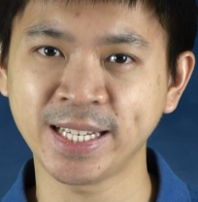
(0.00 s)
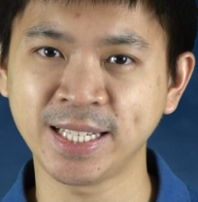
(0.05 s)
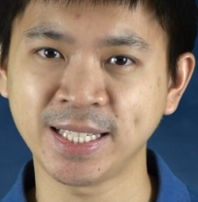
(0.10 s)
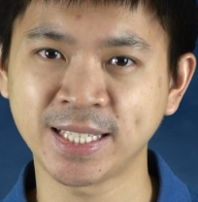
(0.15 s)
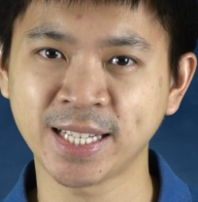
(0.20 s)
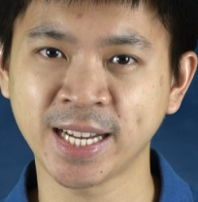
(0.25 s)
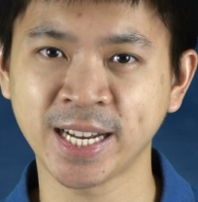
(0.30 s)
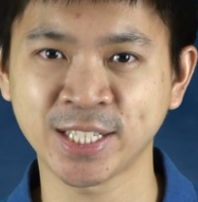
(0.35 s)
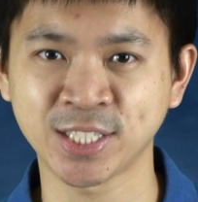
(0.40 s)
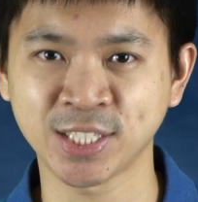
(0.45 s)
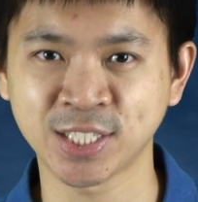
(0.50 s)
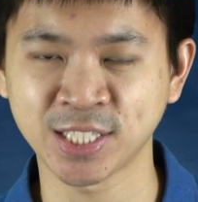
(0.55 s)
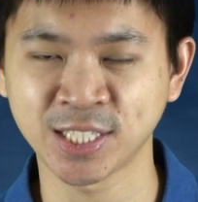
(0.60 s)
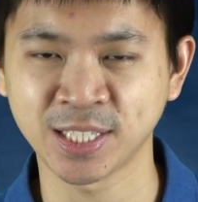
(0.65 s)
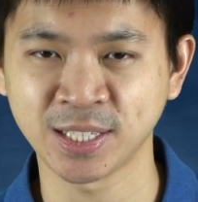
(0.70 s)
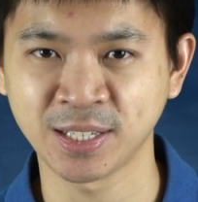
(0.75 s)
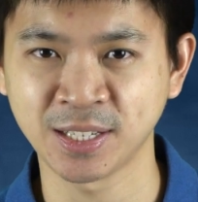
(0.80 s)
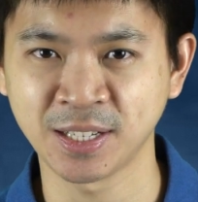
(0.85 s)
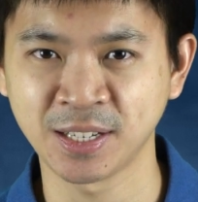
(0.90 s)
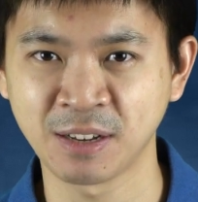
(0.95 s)
in touch
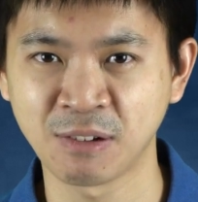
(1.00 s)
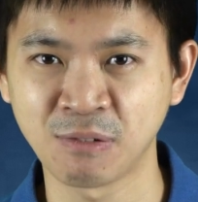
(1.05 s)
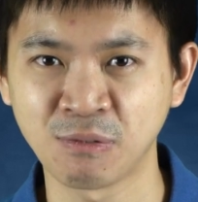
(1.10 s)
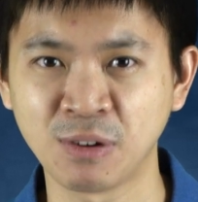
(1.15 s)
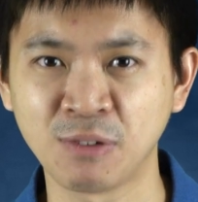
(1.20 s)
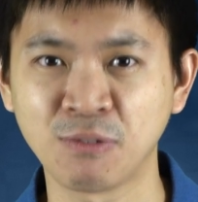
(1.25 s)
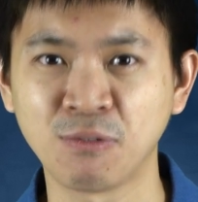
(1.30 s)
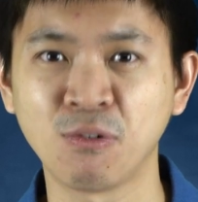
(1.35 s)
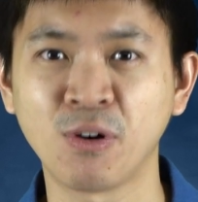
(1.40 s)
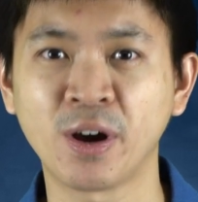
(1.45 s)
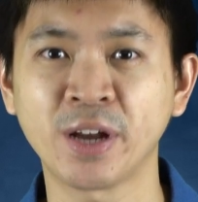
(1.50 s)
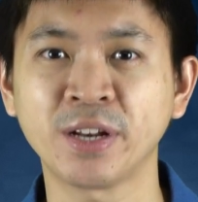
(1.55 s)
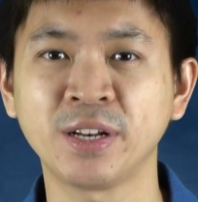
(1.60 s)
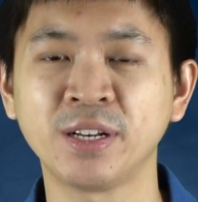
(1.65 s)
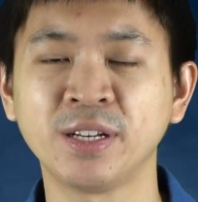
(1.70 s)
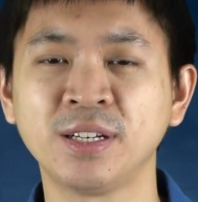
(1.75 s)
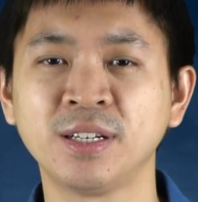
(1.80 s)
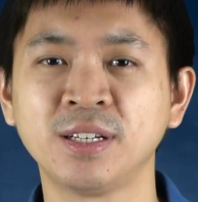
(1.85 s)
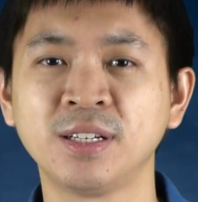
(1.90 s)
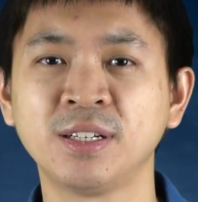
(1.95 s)
with what
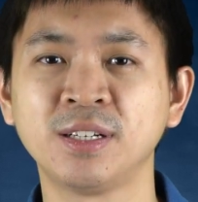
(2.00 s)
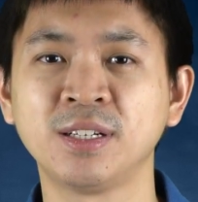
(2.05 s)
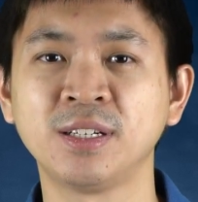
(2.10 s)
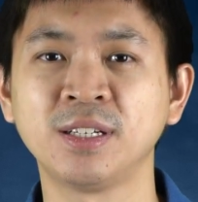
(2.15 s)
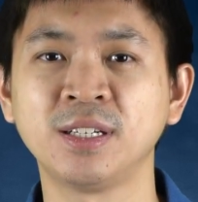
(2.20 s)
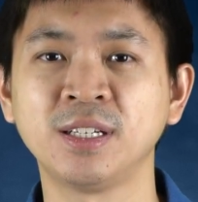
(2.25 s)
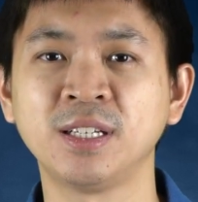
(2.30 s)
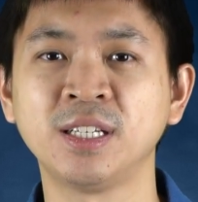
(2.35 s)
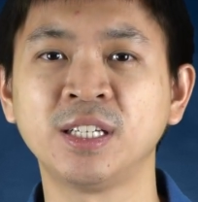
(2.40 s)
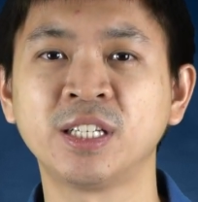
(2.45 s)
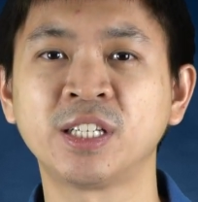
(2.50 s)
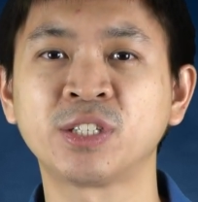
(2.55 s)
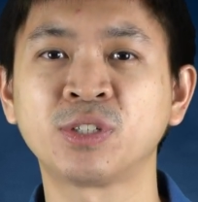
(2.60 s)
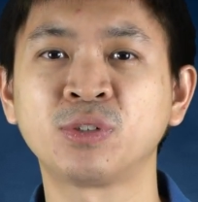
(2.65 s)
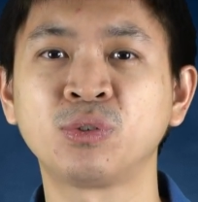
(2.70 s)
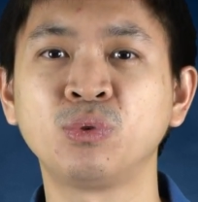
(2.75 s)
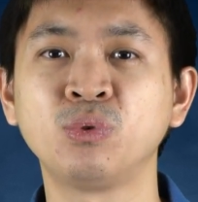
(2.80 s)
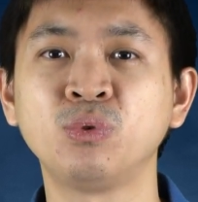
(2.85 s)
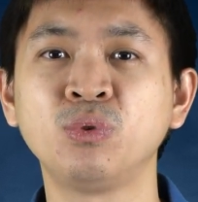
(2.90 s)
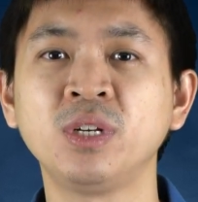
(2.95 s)
is
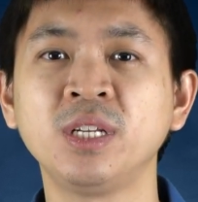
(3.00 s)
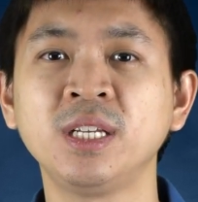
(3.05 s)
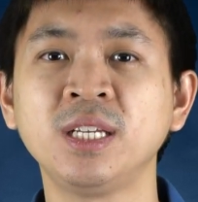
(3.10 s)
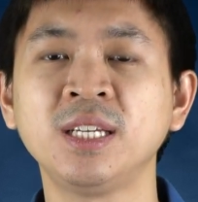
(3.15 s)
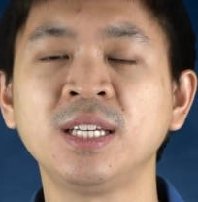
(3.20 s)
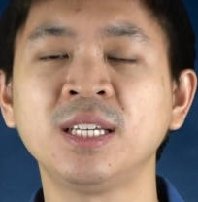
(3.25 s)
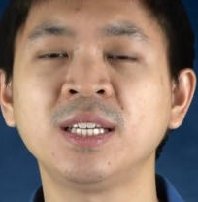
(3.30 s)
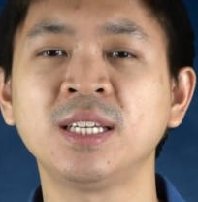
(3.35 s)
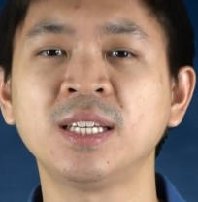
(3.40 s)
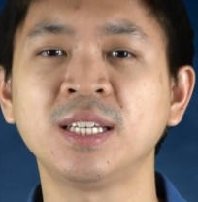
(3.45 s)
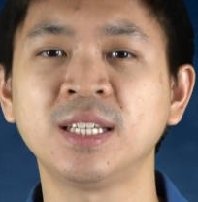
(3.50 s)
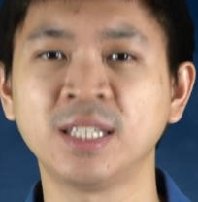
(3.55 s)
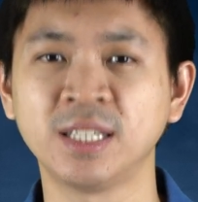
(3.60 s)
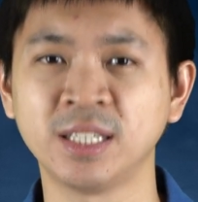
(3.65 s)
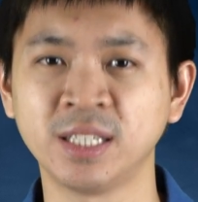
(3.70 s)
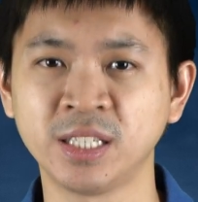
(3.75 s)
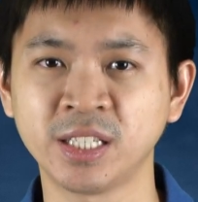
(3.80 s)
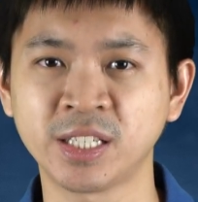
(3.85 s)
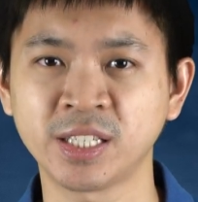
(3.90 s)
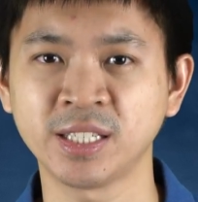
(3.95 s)
truly
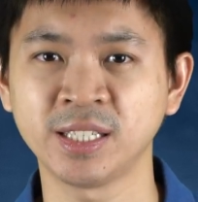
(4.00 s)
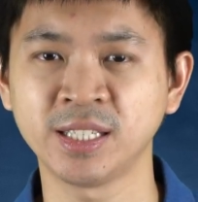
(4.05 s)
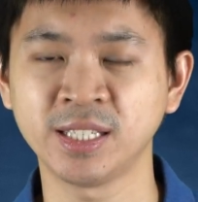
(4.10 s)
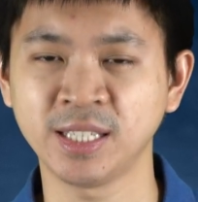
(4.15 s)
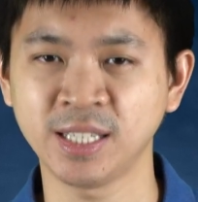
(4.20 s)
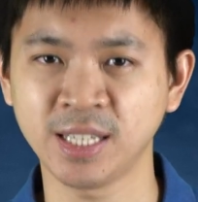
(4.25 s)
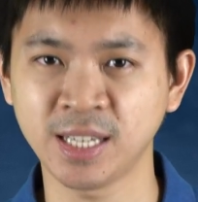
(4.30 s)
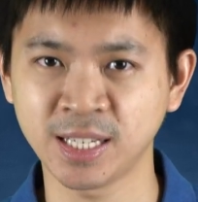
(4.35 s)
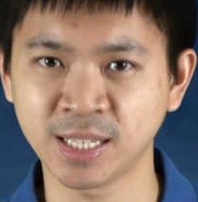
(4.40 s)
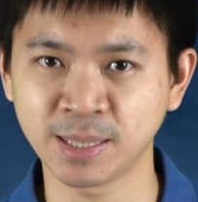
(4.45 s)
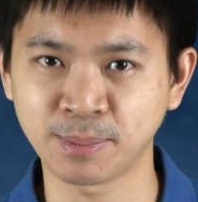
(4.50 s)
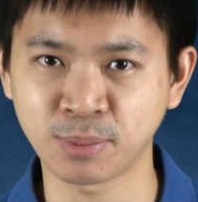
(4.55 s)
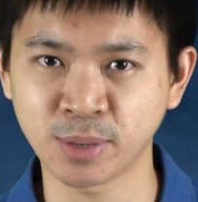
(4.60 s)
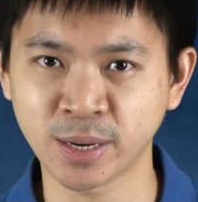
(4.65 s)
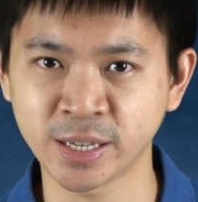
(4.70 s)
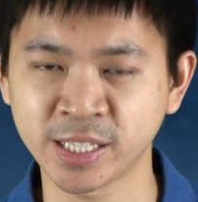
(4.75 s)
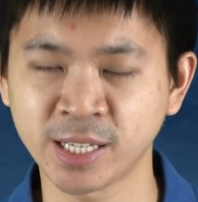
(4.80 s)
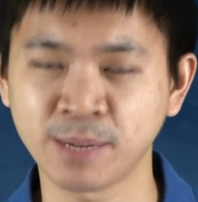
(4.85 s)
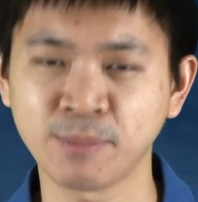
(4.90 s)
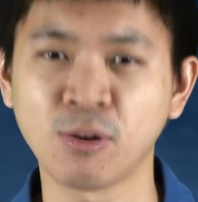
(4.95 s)
is in the
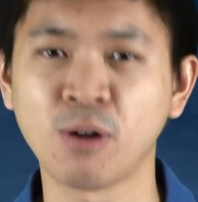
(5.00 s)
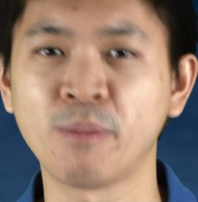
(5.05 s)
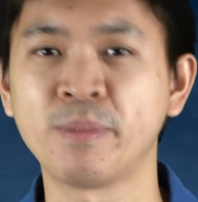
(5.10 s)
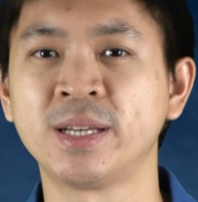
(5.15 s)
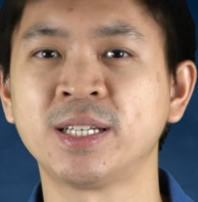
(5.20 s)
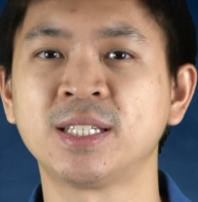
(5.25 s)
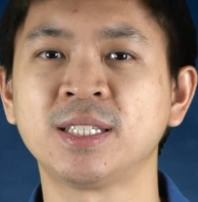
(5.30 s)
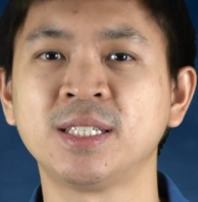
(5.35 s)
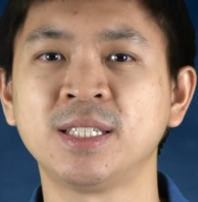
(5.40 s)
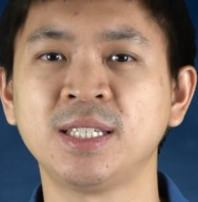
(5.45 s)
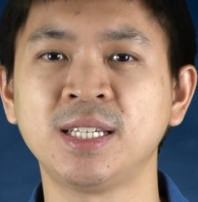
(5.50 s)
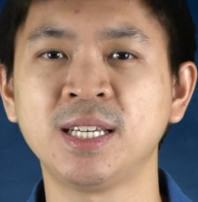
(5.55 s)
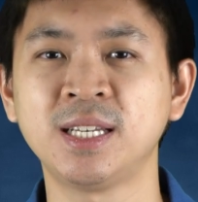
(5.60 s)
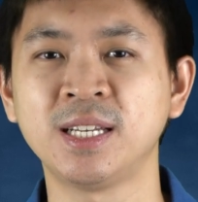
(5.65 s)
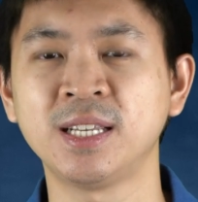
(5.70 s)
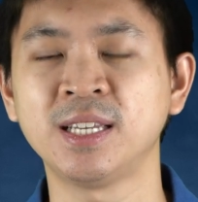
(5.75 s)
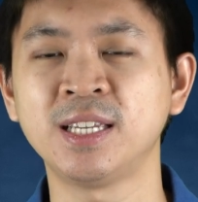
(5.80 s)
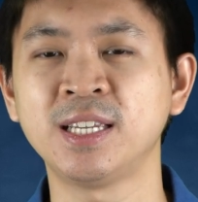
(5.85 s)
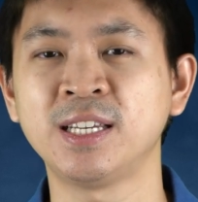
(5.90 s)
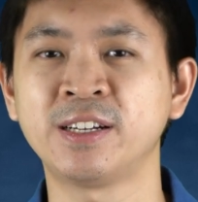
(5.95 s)
present moment, in
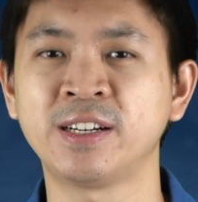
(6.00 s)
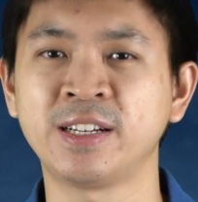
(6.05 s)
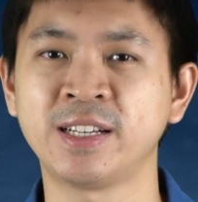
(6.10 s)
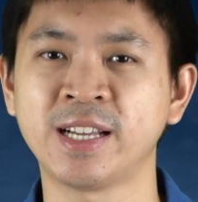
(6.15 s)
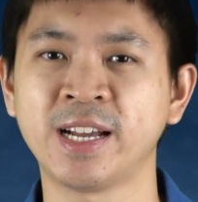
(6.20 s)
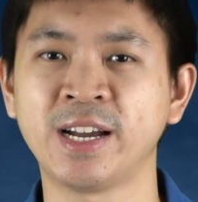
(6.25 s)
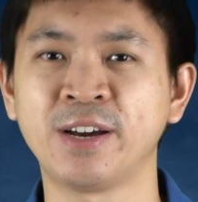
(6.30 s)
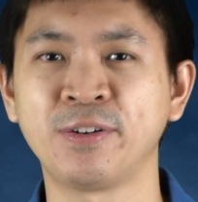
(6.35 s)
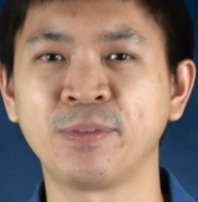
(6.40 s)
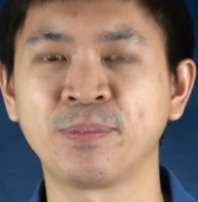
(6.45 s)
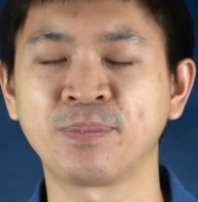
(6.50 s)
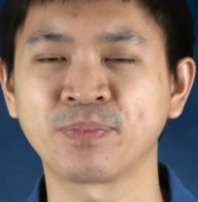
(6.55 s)
the here and now.